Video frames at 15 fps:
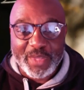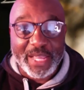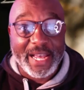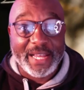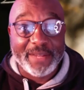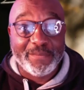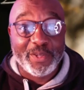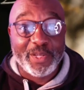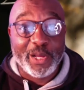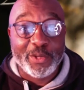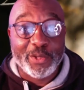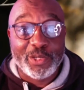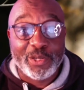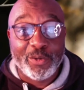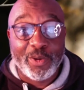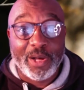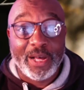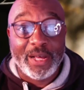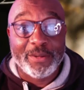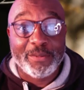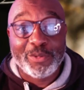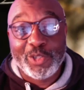And for those who
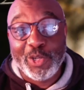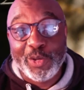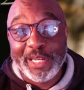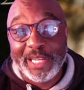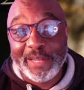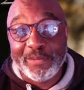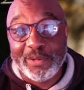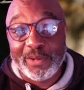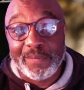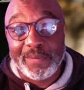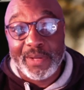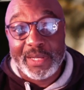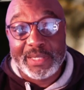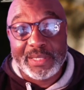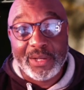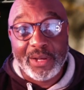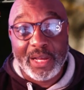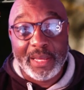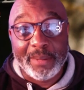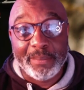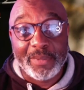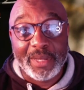are tuning in for the first
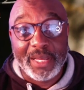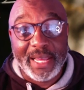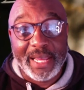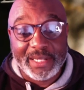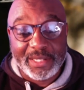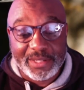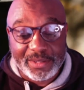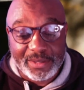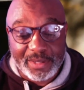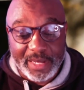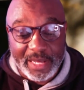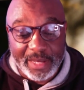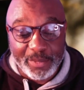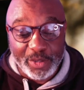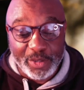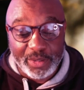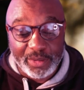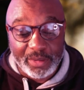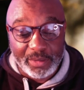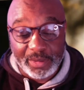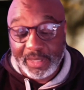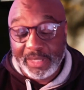time, it's
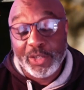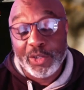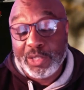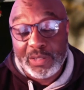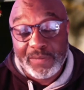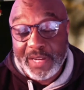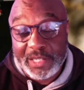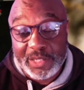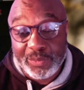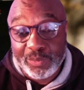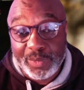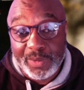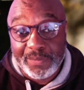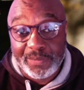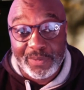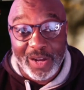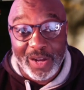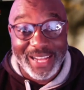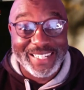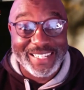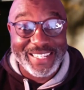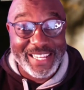In Conservation with
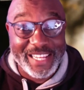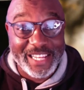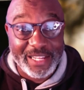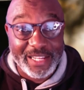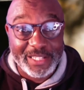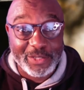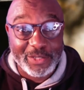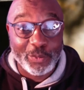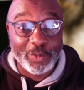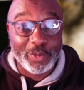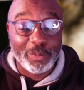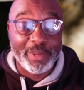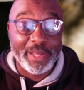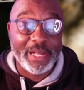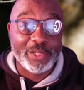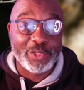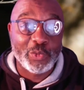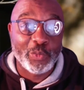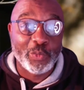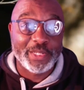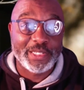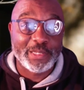Idea is all about
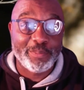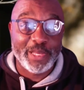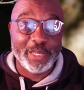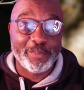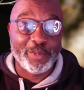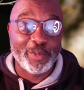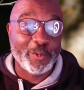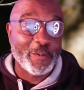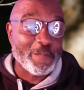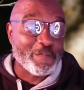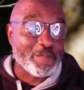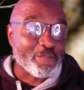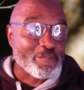talking to people